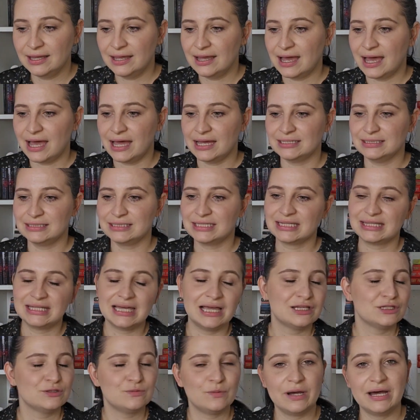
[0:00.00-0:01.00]
And
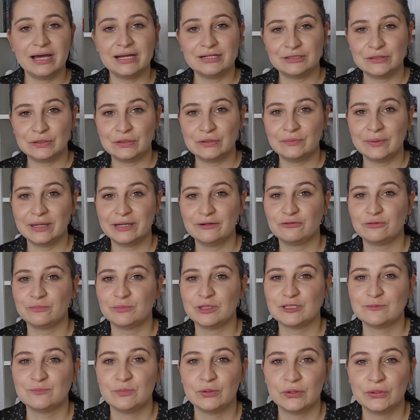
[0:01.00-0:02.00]
that's what I took away from
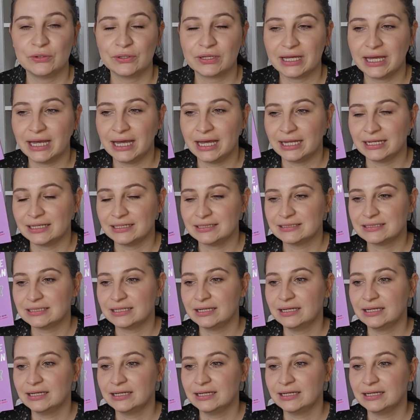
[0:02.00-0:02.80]
this book, and